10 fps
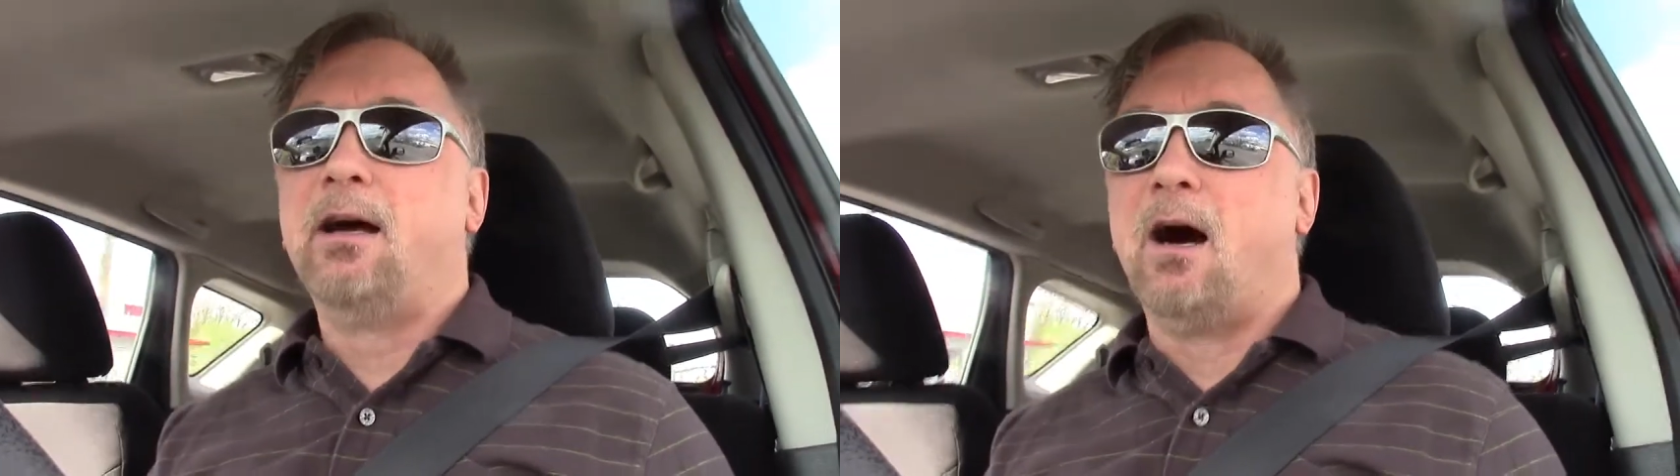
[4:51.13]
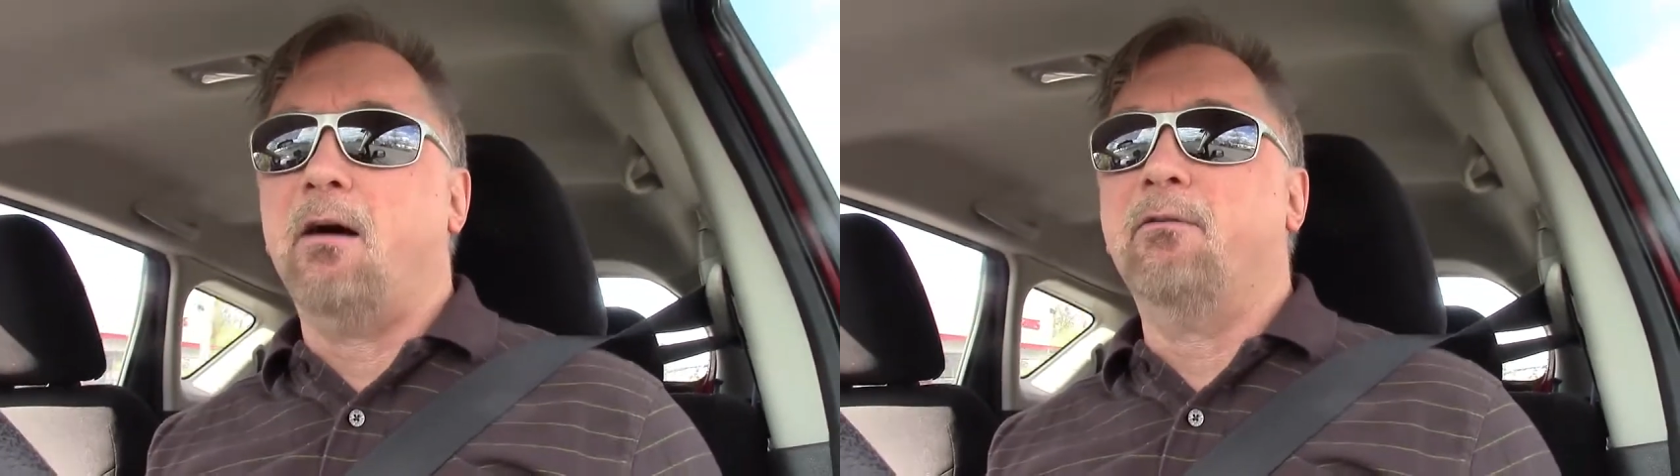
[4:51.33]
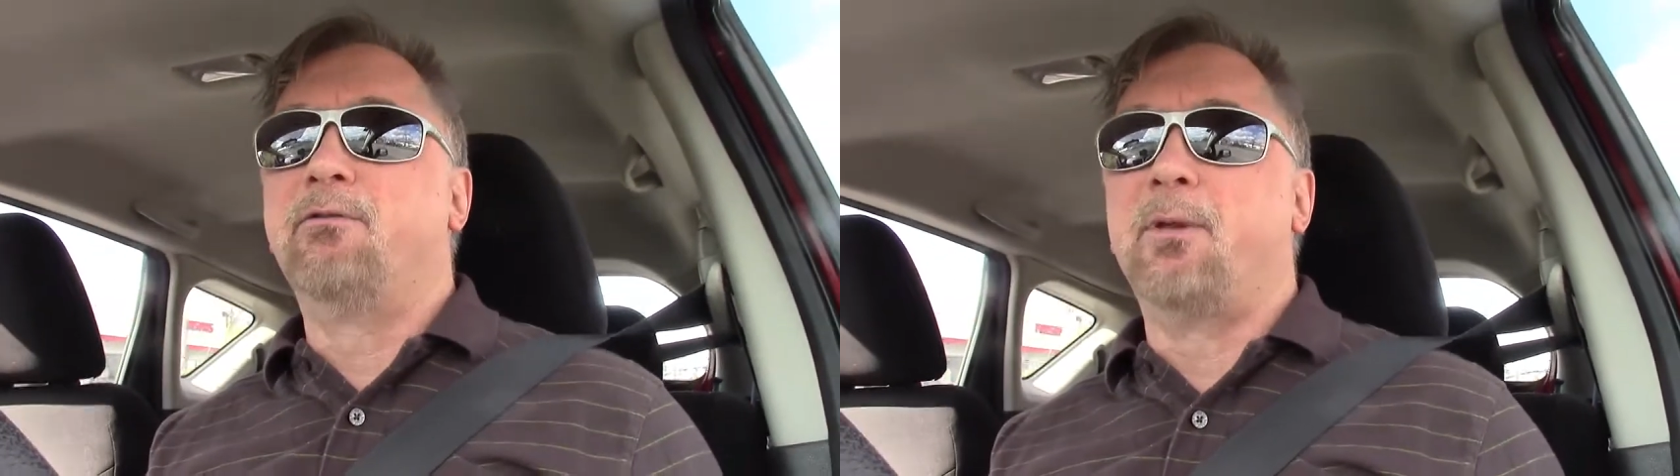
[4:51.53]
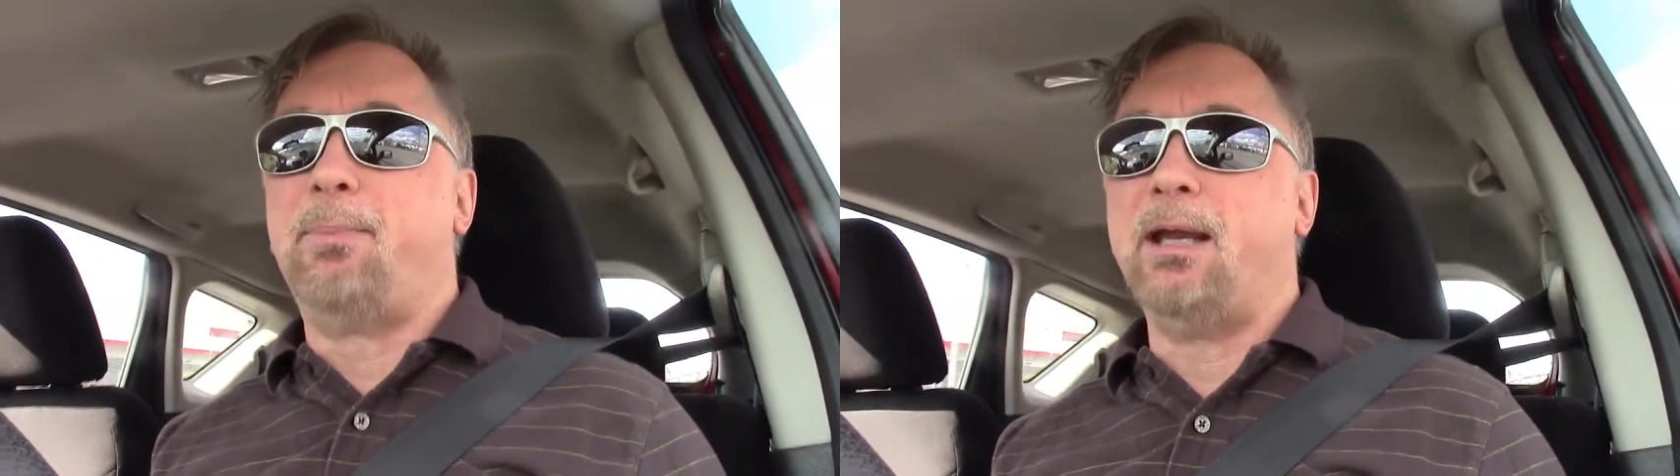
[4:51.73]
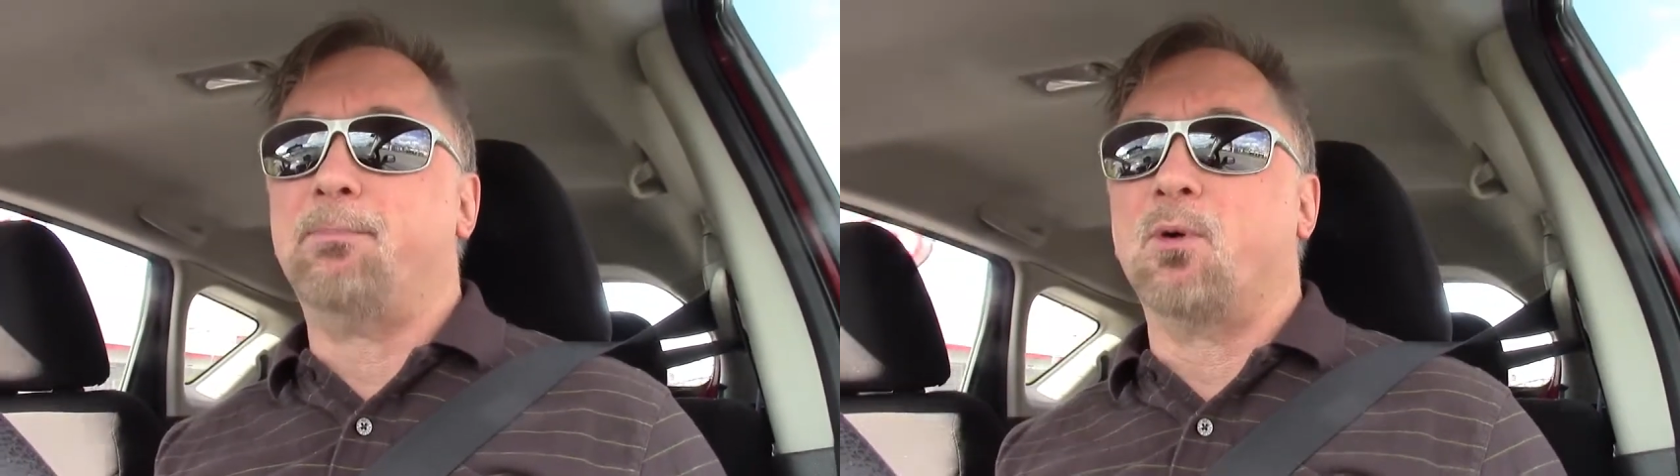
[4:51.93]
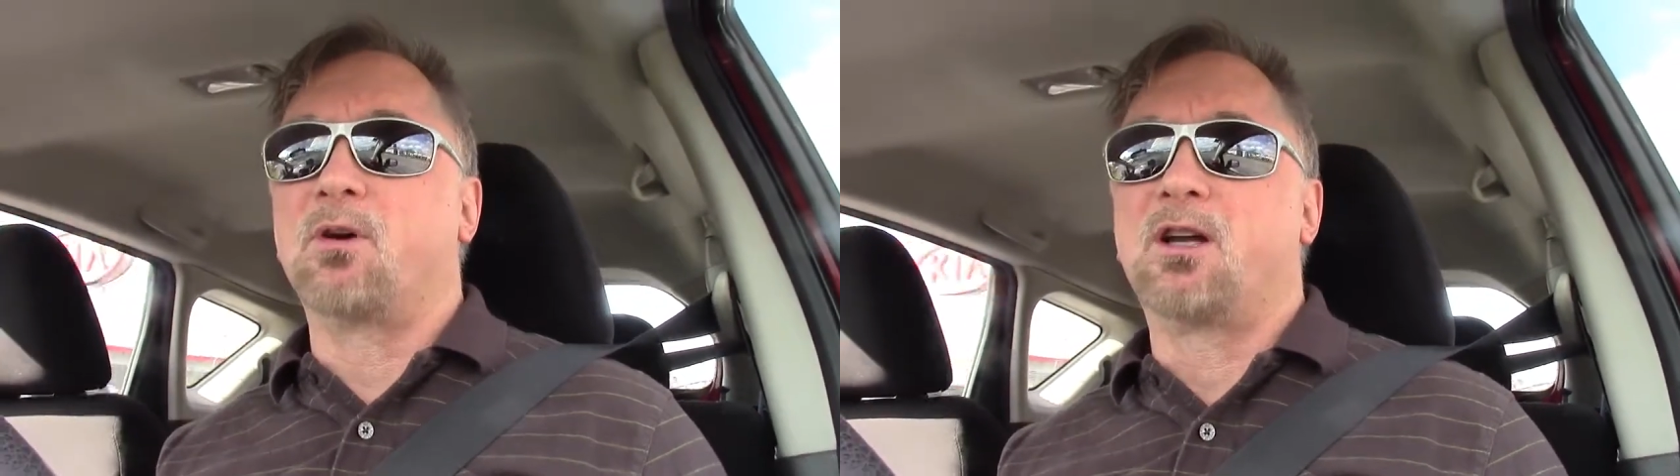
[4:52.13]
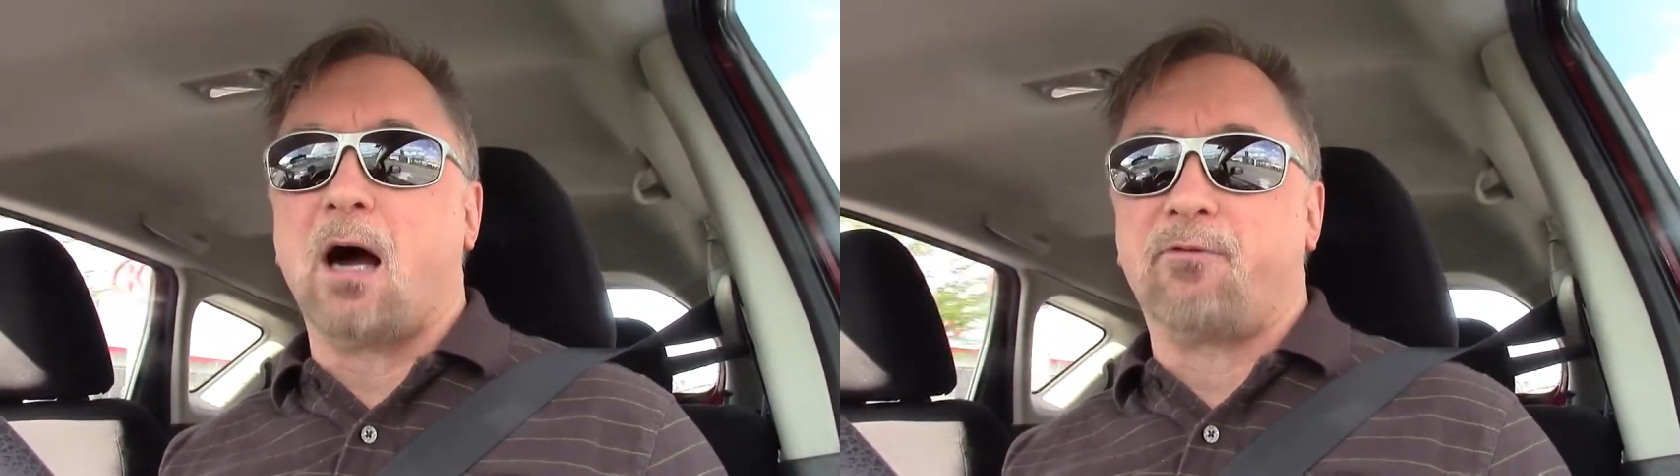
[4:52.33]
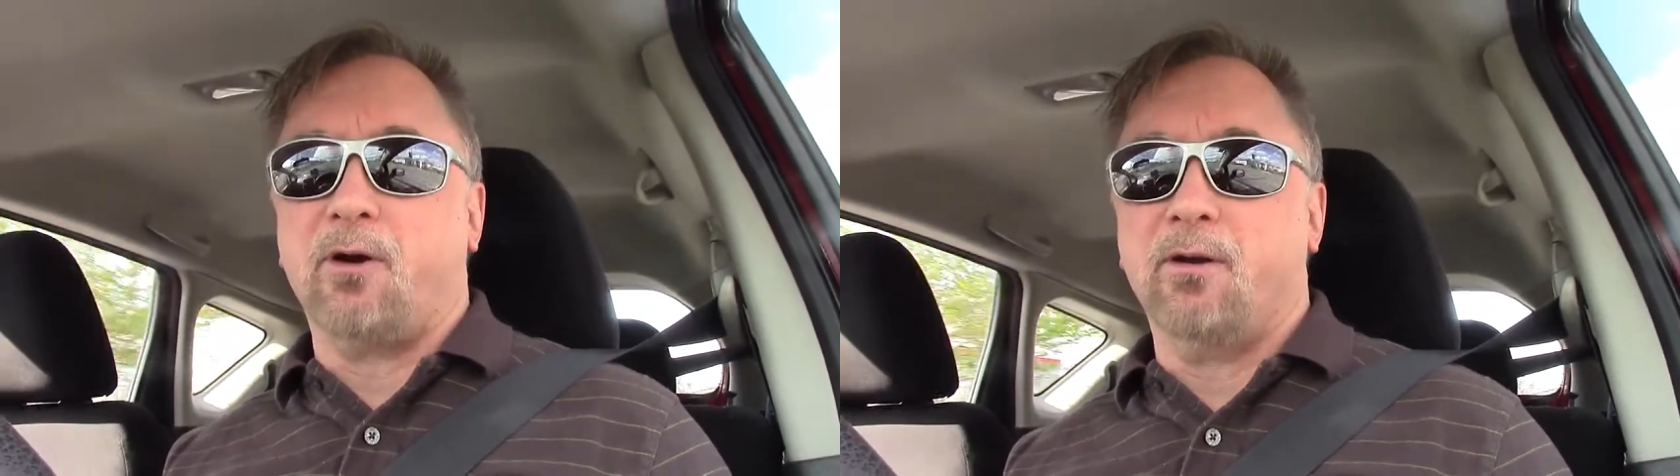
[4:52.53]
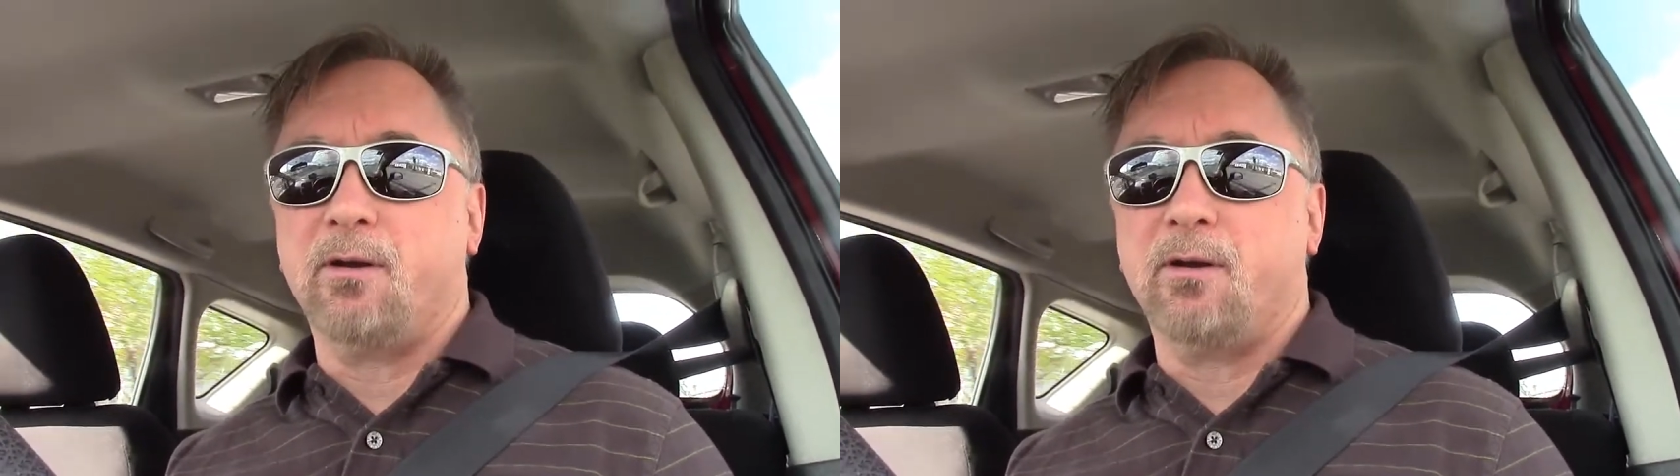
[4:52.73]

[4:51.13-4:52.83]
of the people governed,